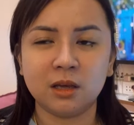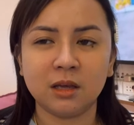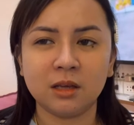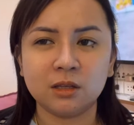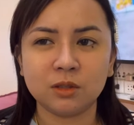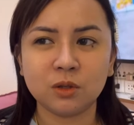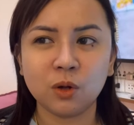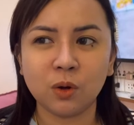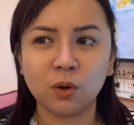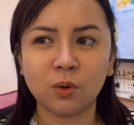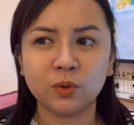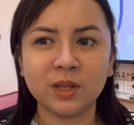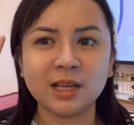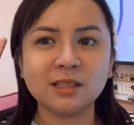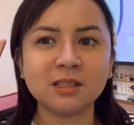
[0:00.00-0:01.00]
So,
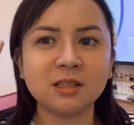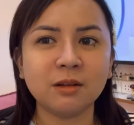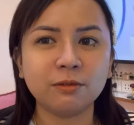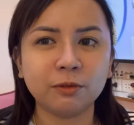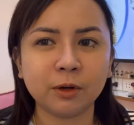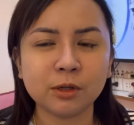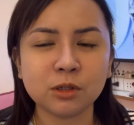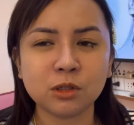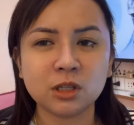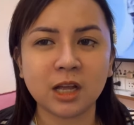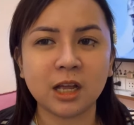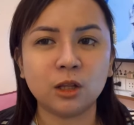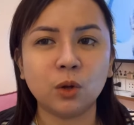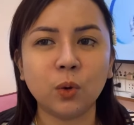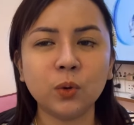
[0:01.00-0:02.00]
that's the first
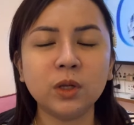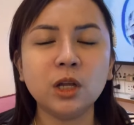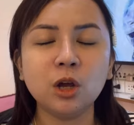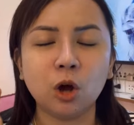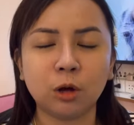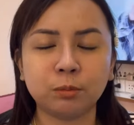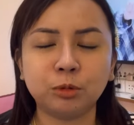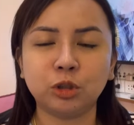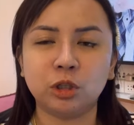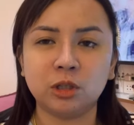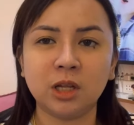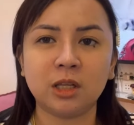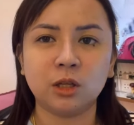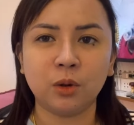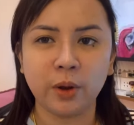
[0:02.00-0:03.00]
and only option
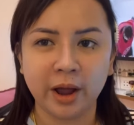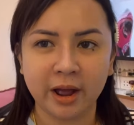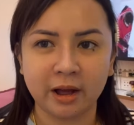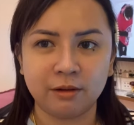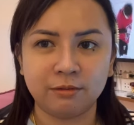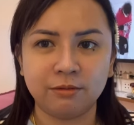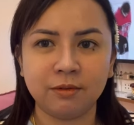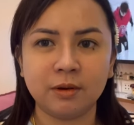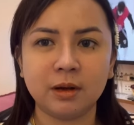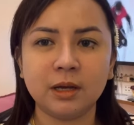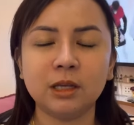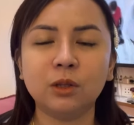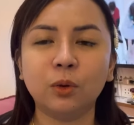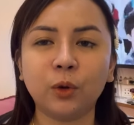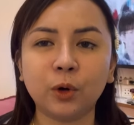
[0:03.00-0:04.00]
that you have
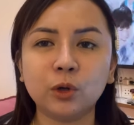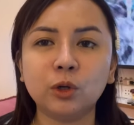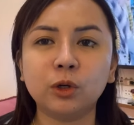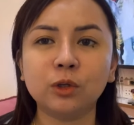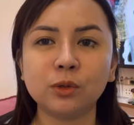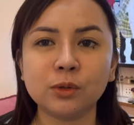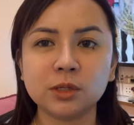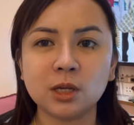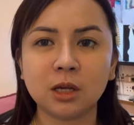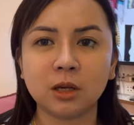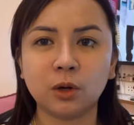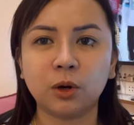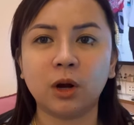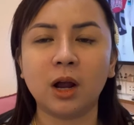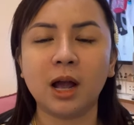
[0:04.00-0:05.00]
in order to
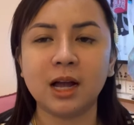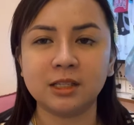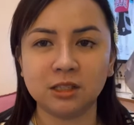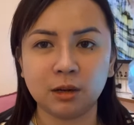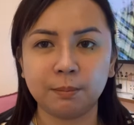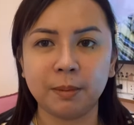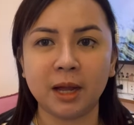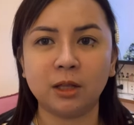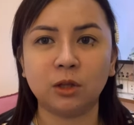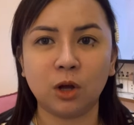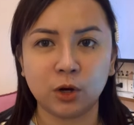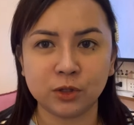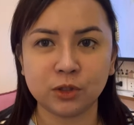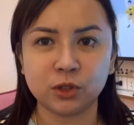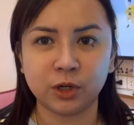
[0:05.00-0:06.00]
secure a Japan
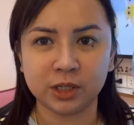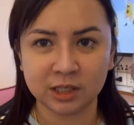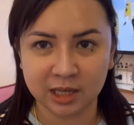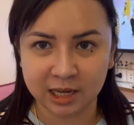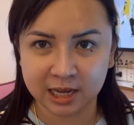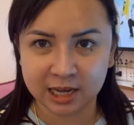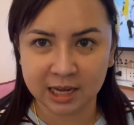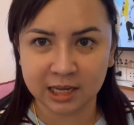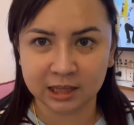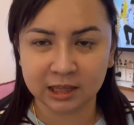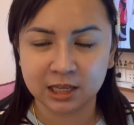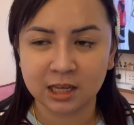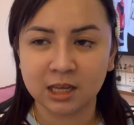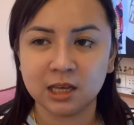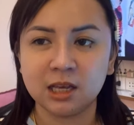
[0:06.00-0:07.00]
concert ticket.
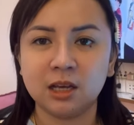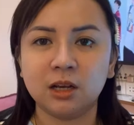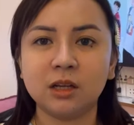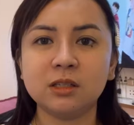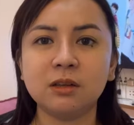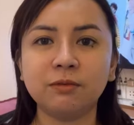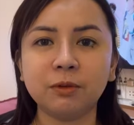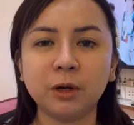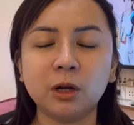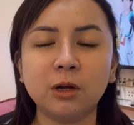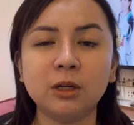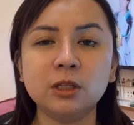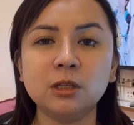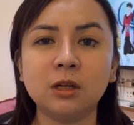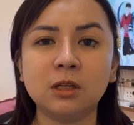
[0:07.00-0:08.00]
Because if you're
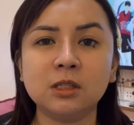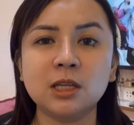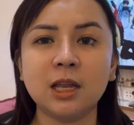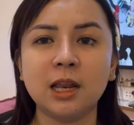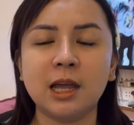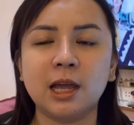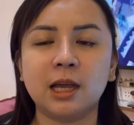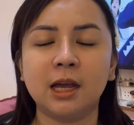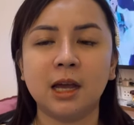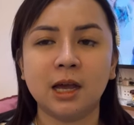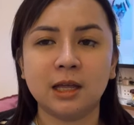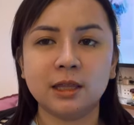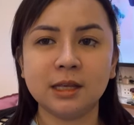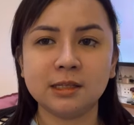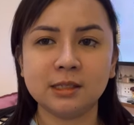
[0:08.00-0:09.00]
going to select
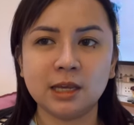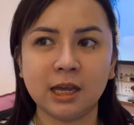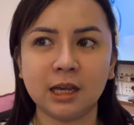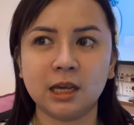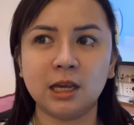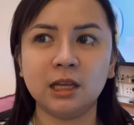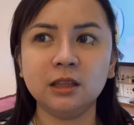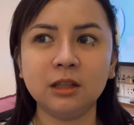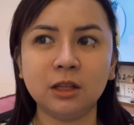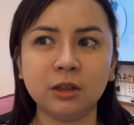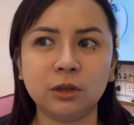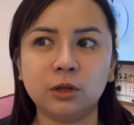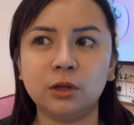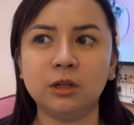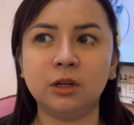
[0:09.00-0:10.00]
the second, the
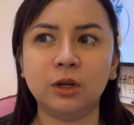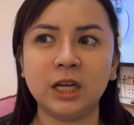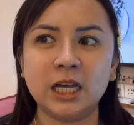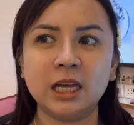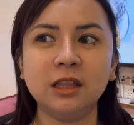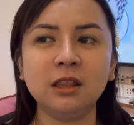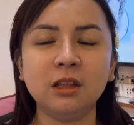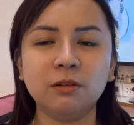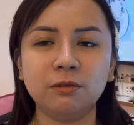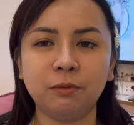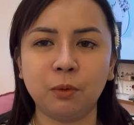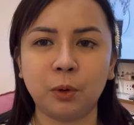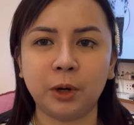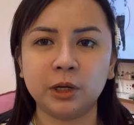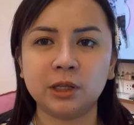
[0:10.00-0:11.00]
third, and the
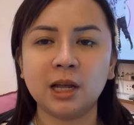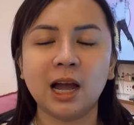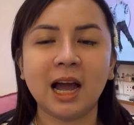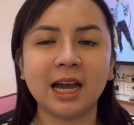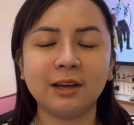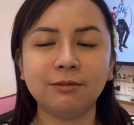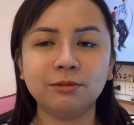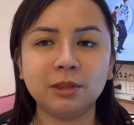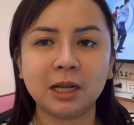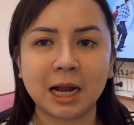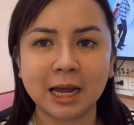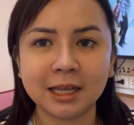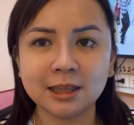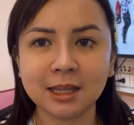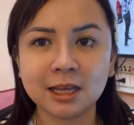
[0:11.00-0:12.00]
fourth, I've
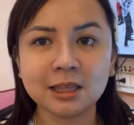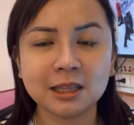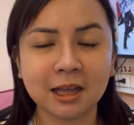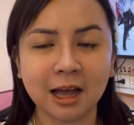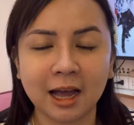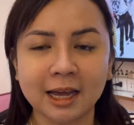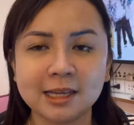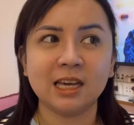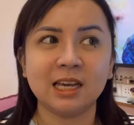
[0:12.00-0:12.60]
tried that, guys.